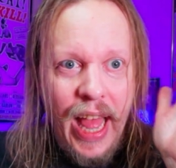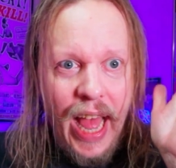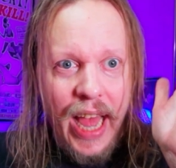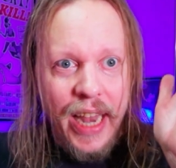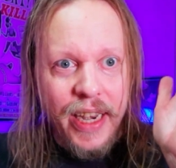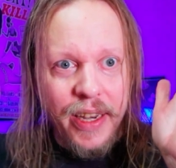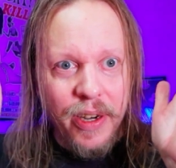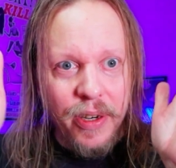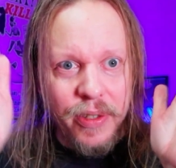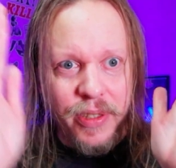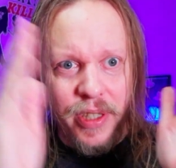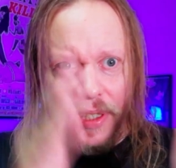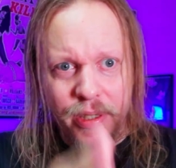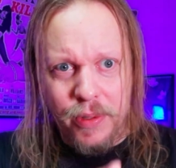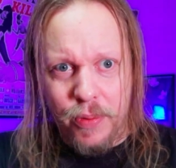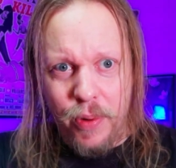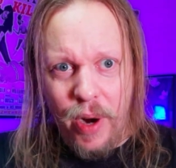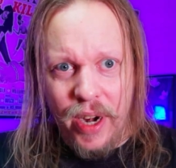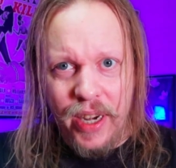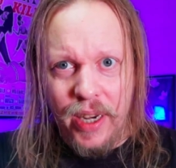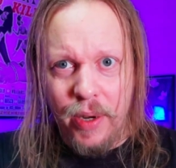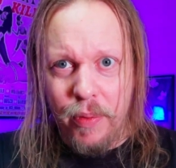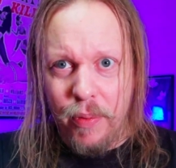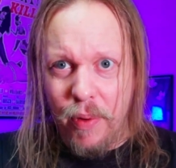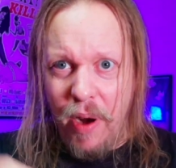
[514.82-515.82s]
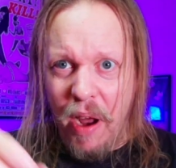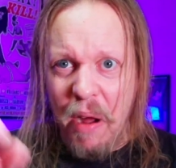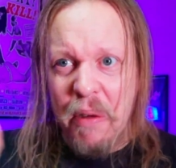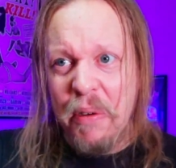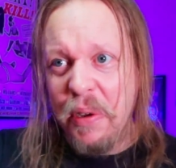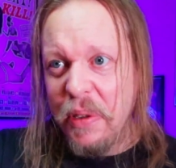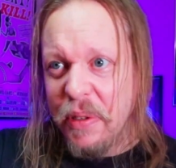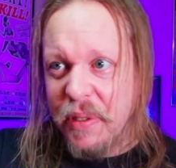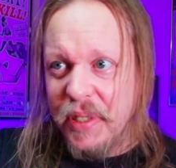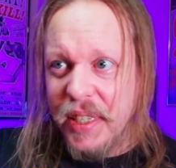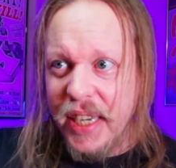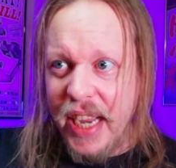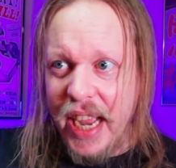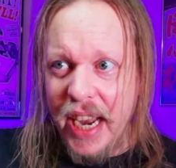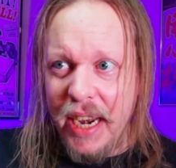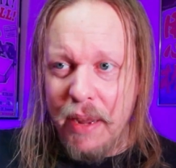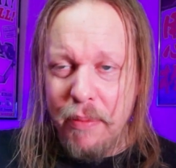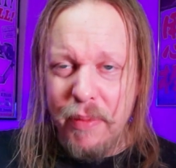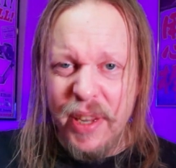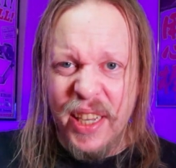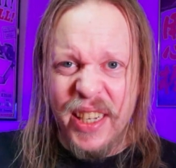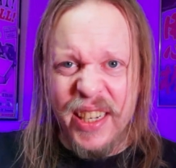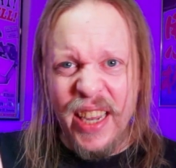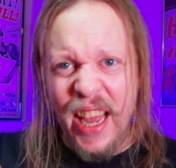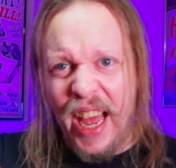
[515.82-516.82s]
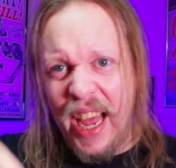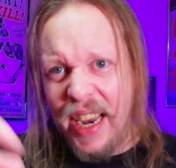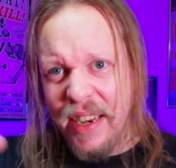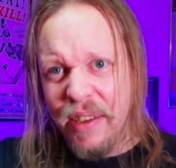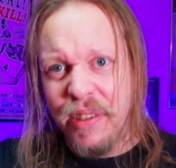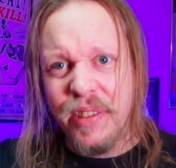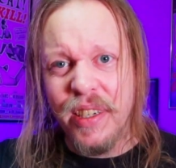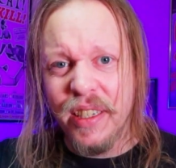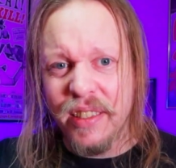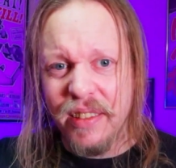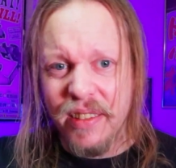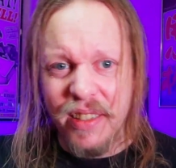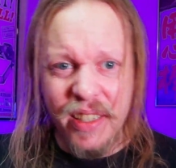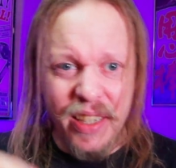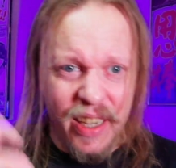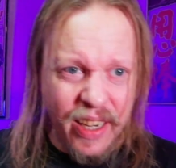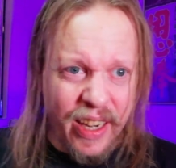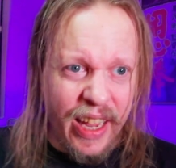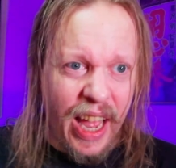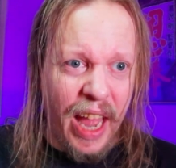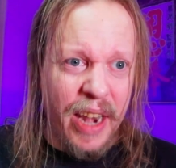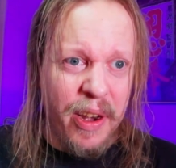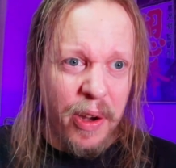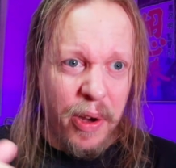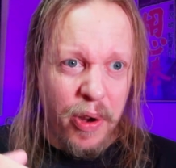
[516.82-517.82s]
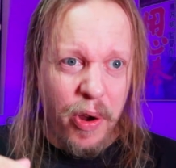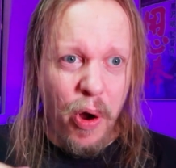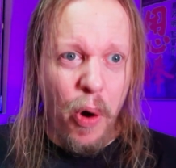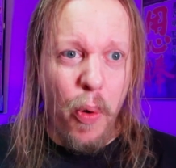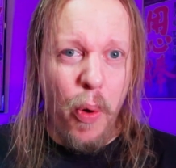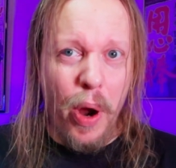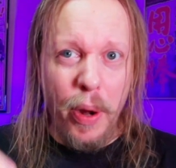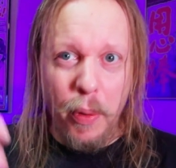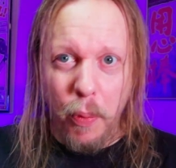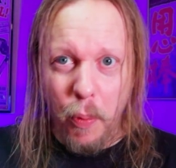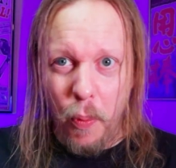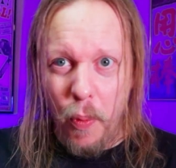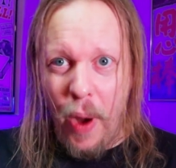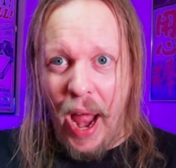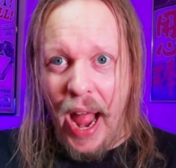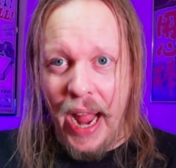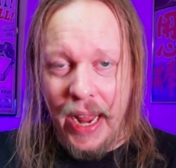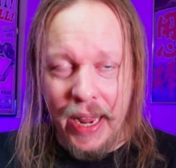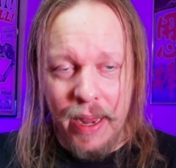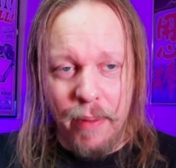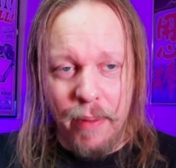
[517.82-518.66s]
and you're just running around, you see enemies, and you just kind of go and whack